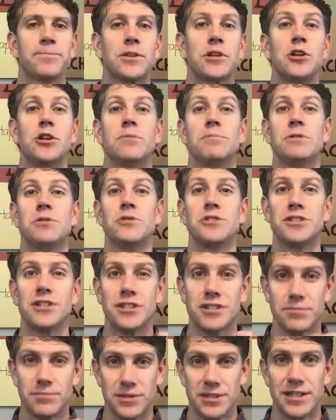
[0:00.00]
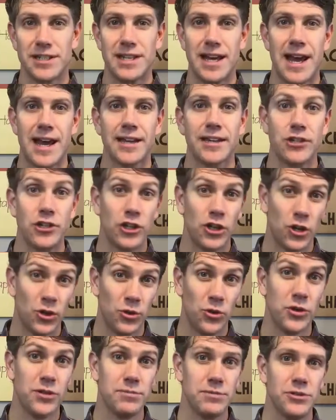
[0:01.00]
your immune system is attacking your
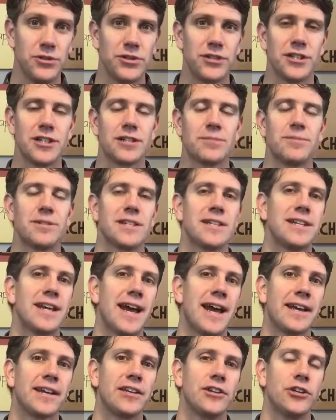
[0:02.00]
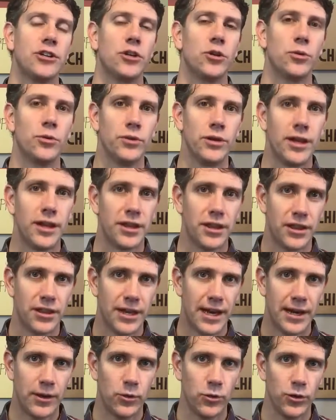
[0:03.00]
own immune system, is attacking your own
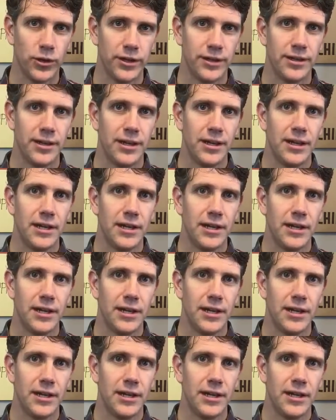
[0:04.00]
thyroid.